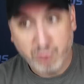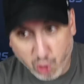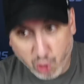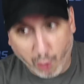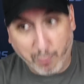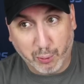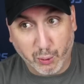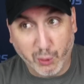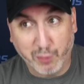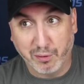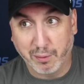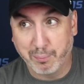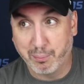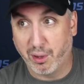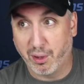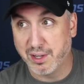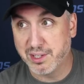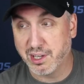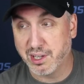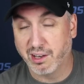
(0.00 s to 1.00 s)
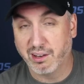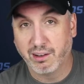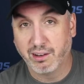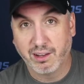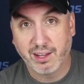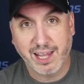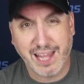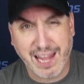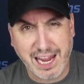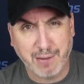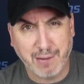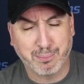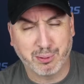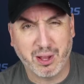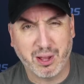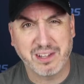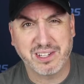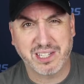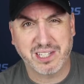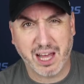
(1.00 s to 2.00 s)
Go prove it, Boston. Heat
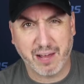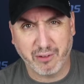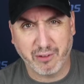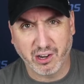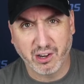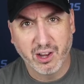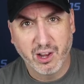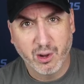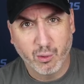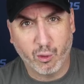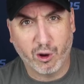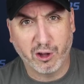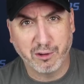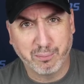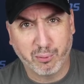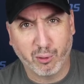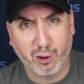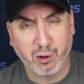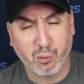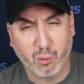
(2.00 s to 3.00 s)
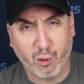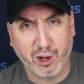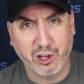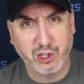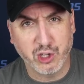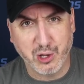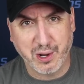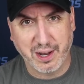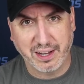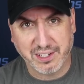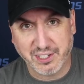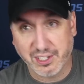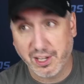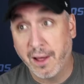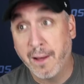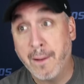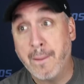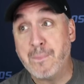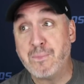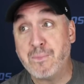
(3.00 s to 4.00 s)
plus 7, 1.1 units.